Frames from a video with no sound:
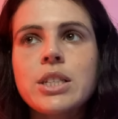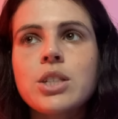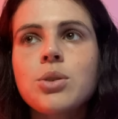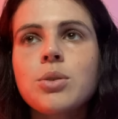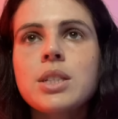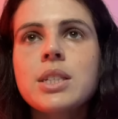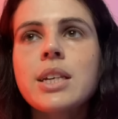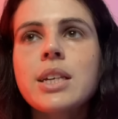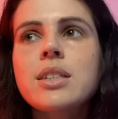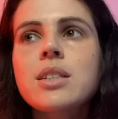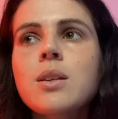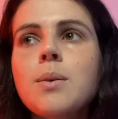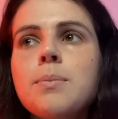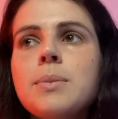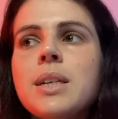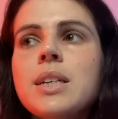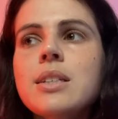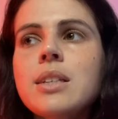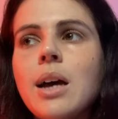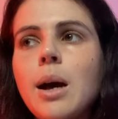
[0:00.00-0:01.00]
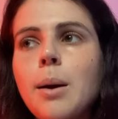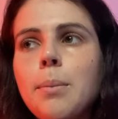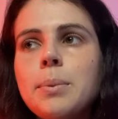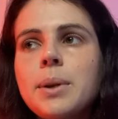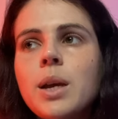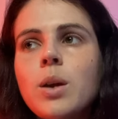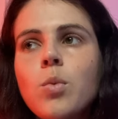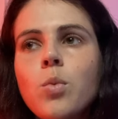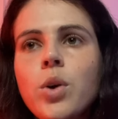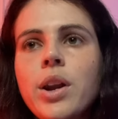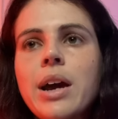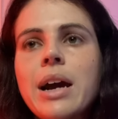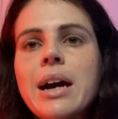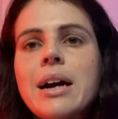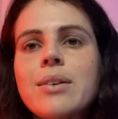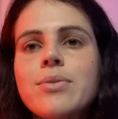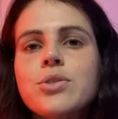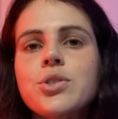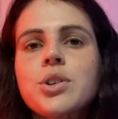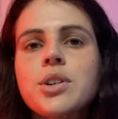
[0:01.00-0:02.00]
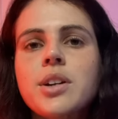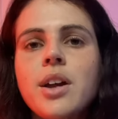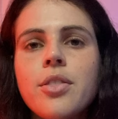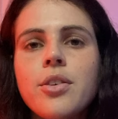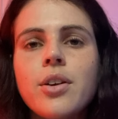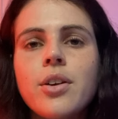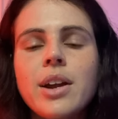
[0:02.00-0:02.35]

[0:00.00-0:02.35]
So it's like something is happening one after another.